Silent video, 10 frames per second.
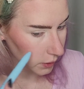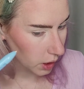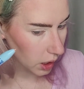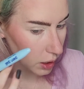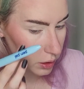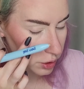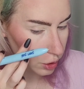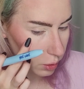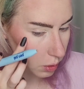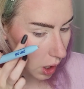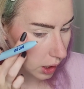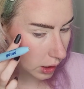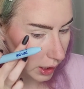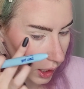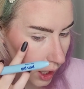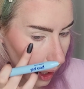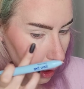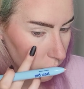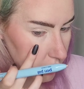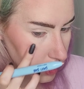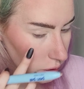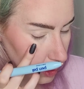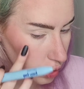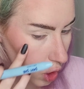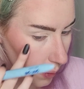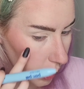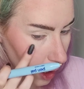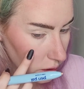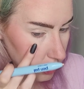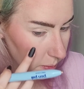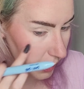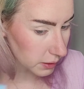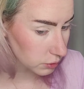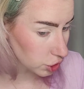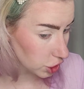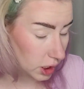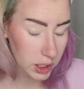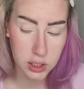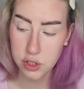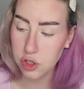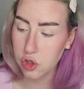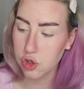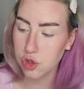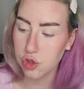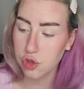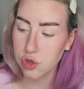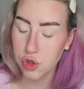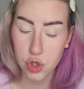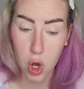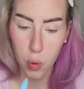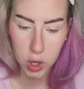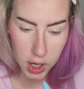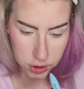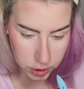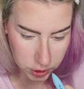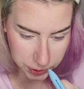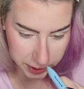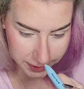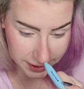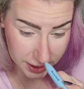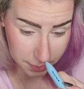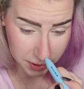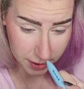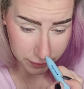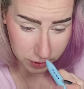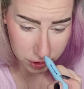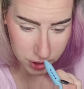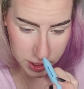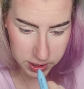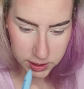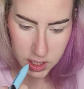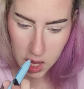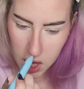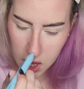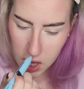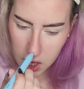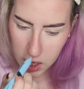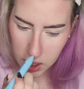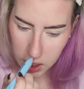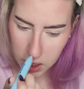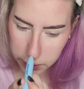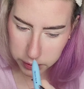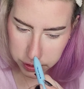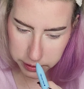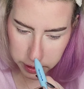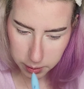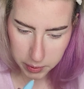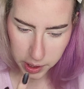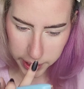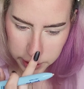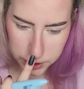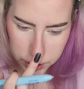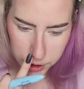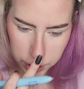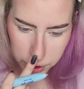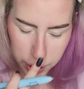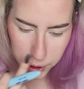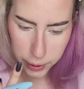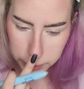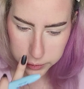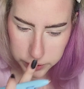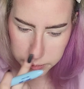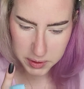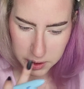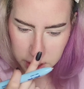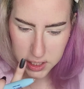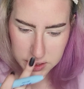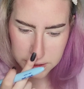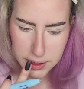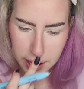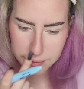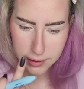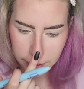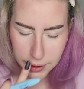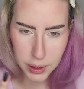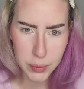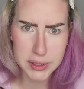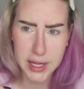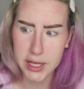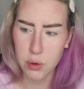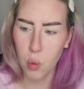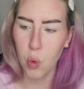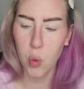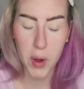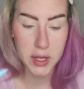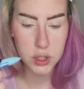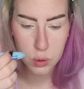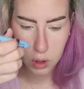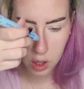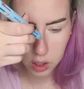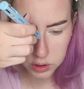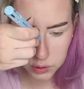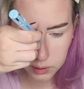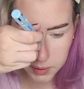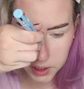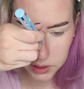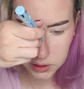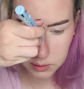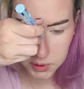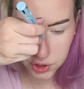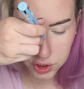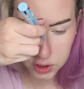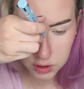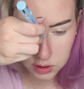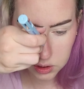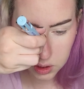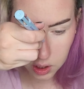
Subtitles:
I do not like how this is going on to my cheeks, so we're actually just gonna skip that for the cheeks. And we're just gonna apply it to the nose because I feel like it would take way too long to apply this to my cheeks.